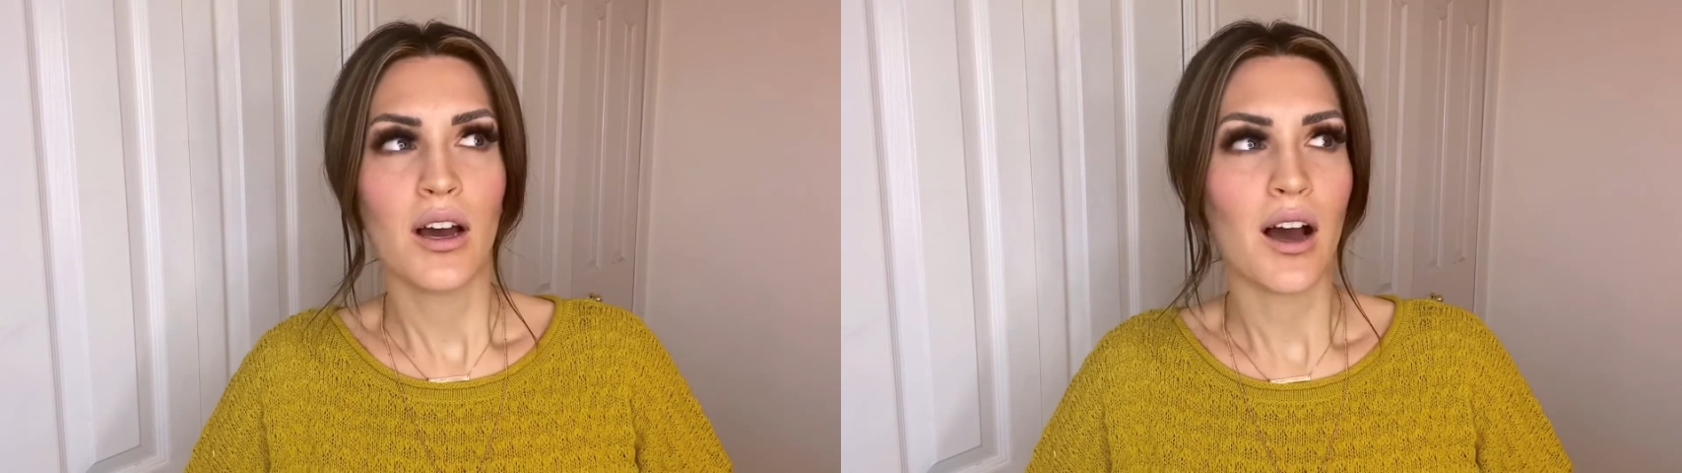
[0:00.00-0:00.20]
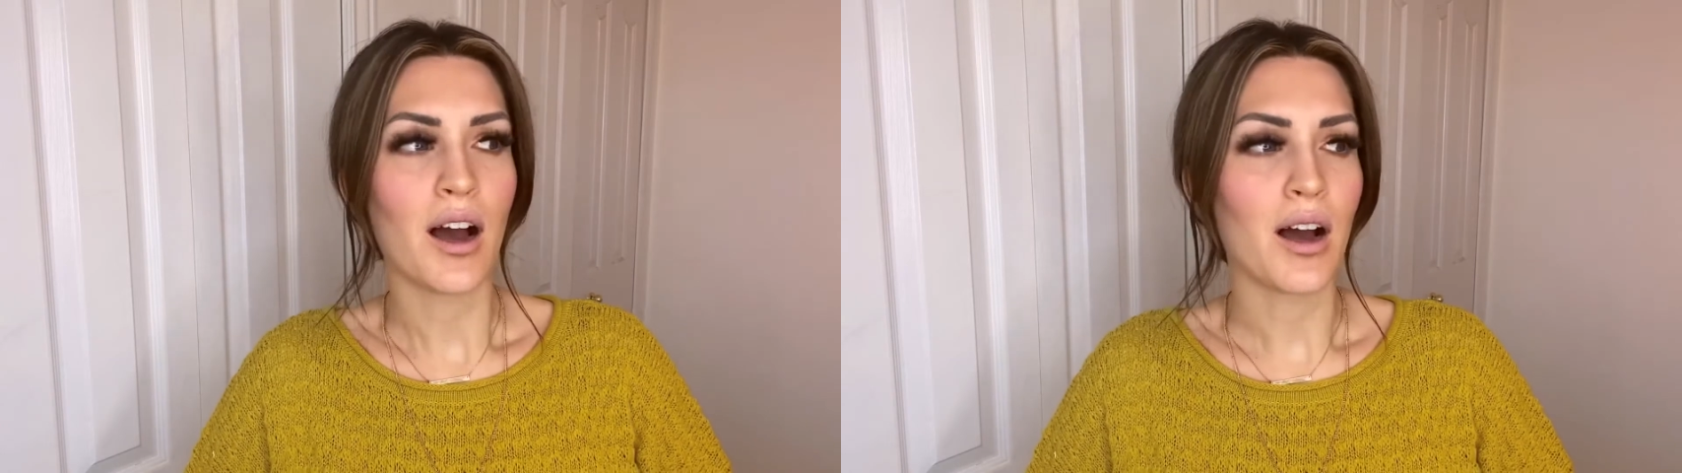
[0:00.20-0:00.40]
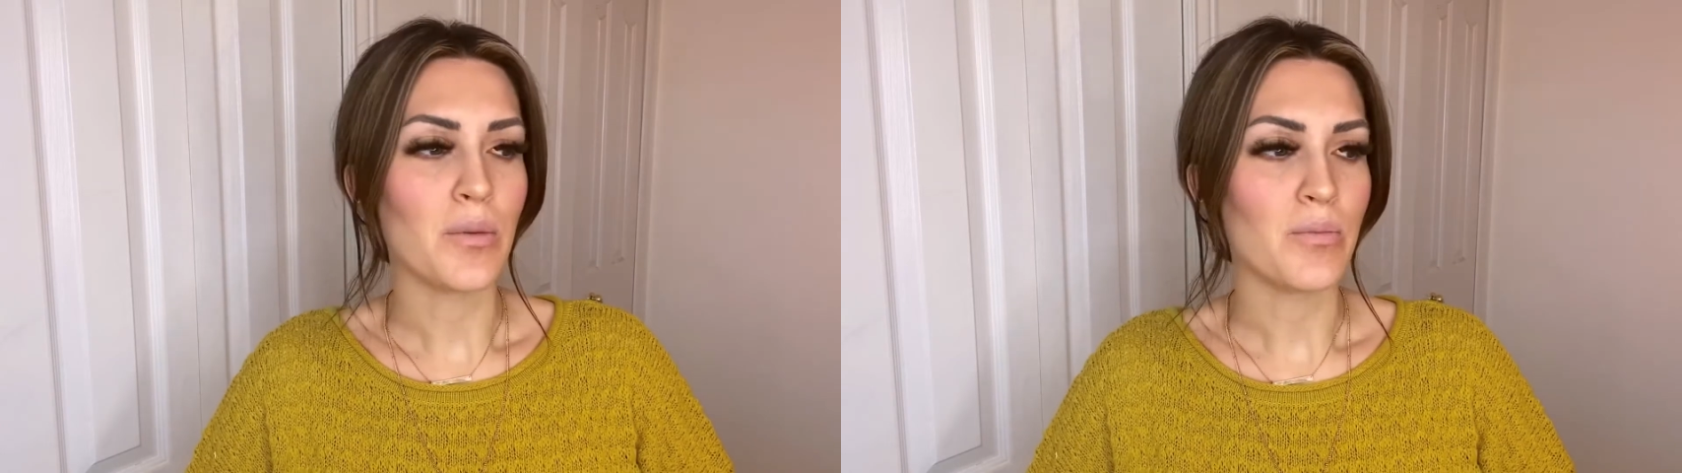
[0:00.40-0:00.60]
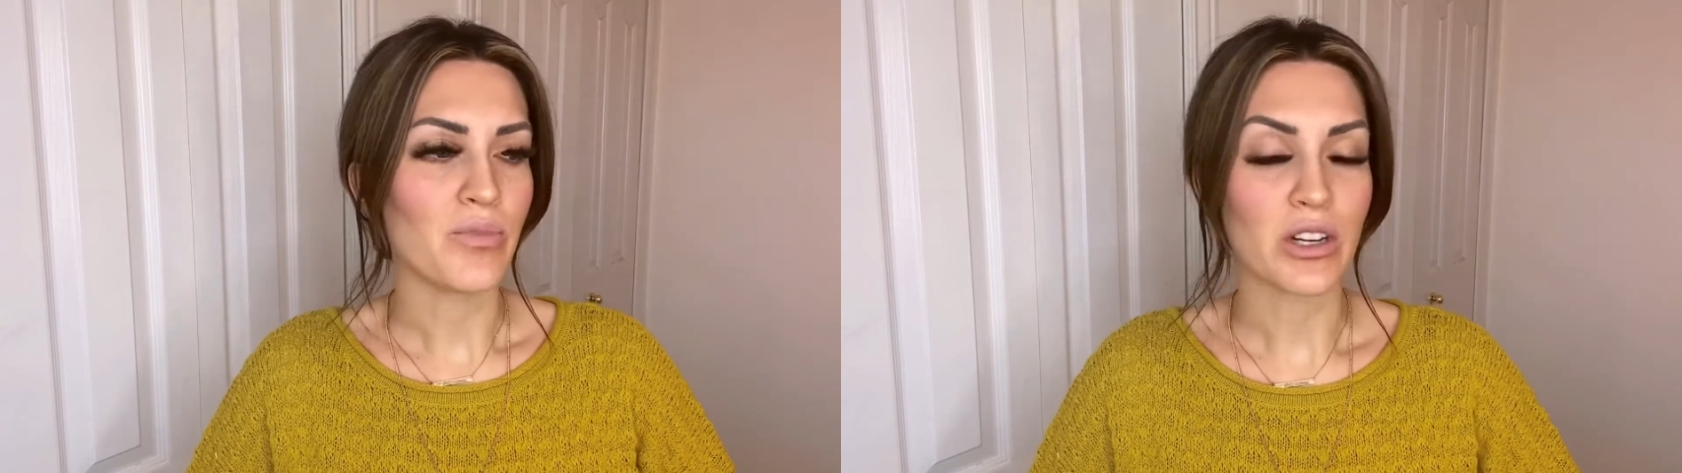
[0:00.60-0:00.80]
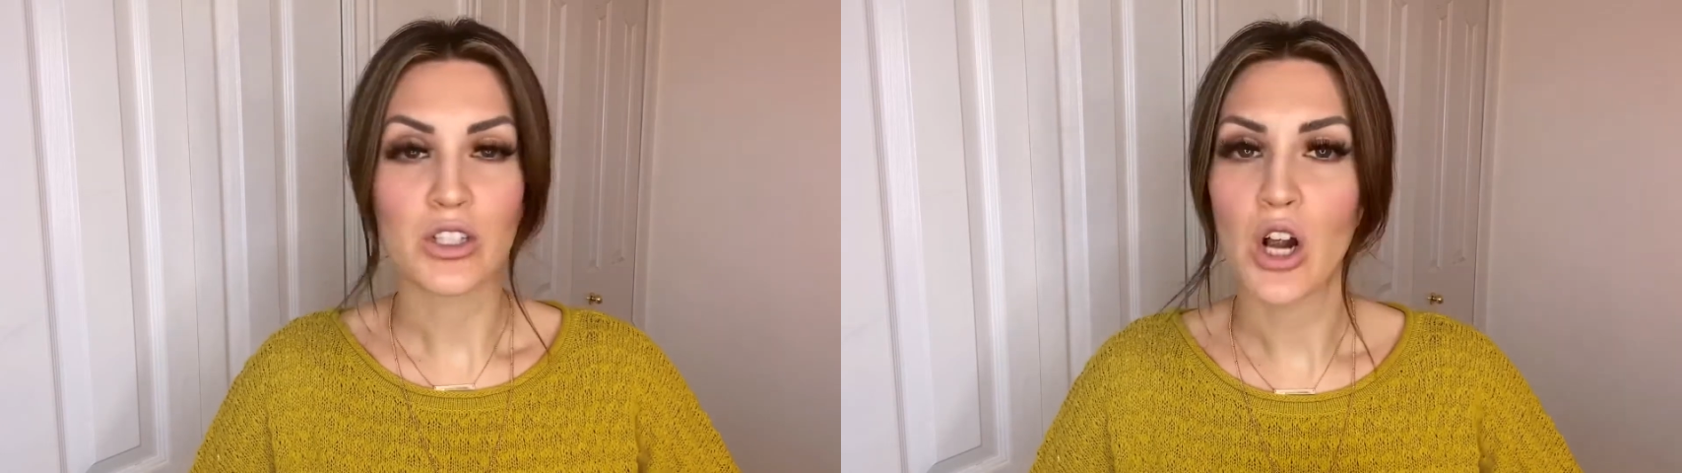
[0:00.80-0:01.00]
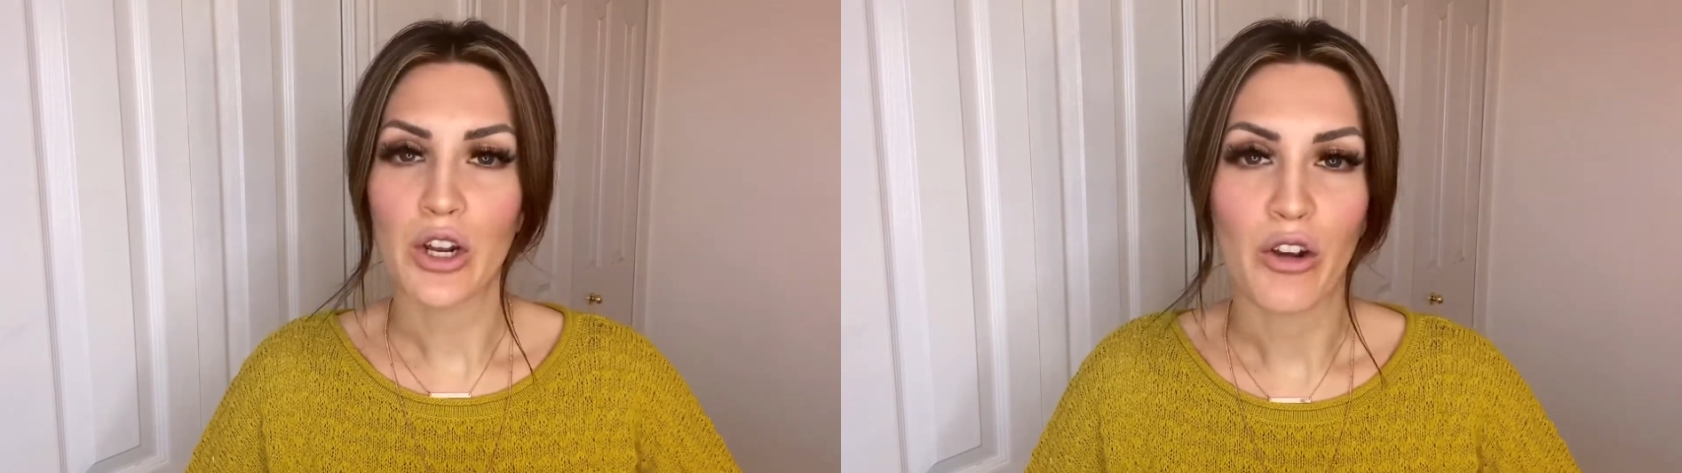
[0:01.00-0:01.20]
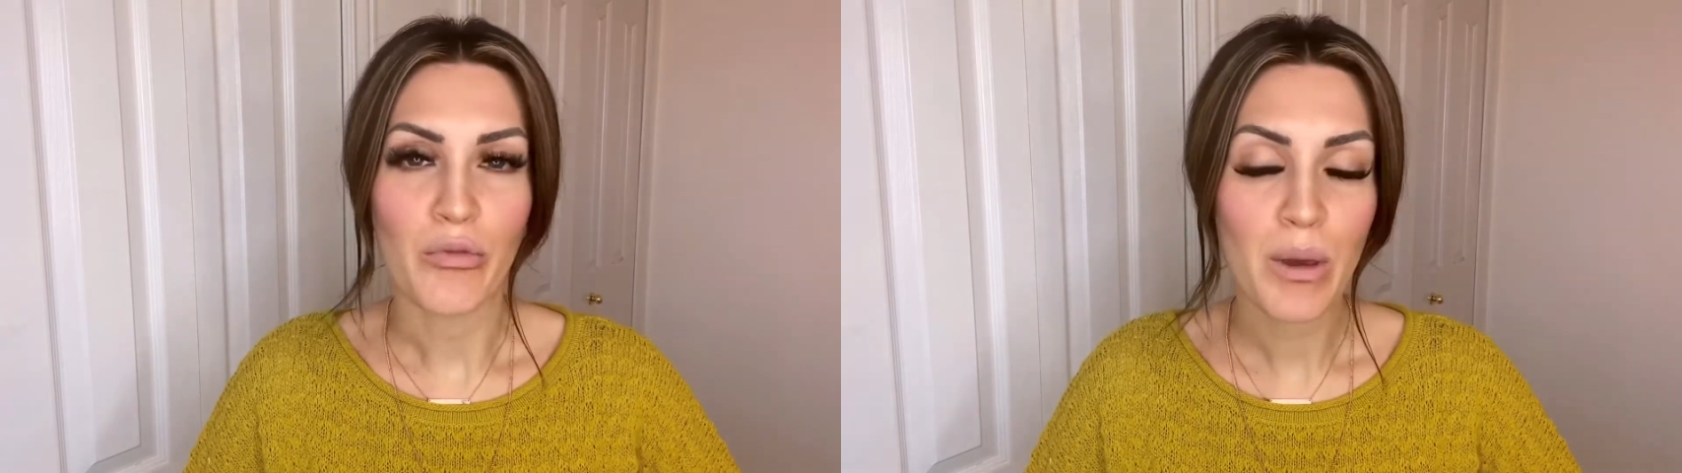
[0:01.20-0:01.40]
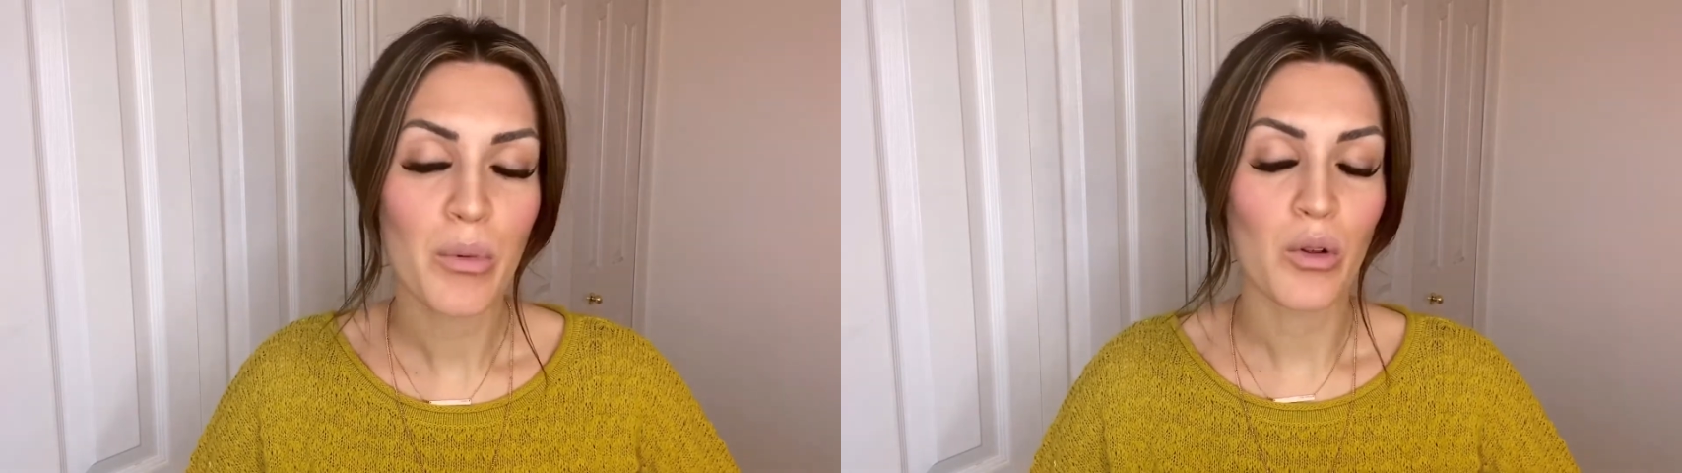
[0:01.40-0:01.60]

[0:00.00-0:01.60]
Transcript: there's not enough people,